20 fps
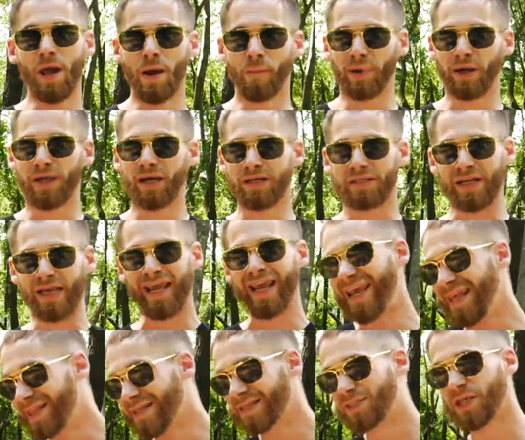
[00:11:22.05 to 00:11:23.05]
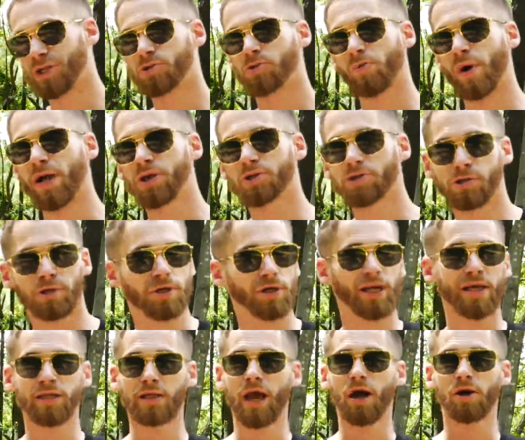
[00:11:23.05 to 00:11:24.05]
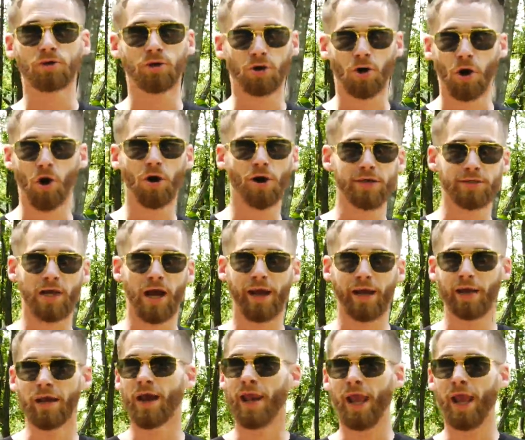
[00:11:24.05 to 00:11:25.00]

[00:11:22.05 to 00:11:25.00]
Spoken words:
Because in the situation, you're getting out your car at night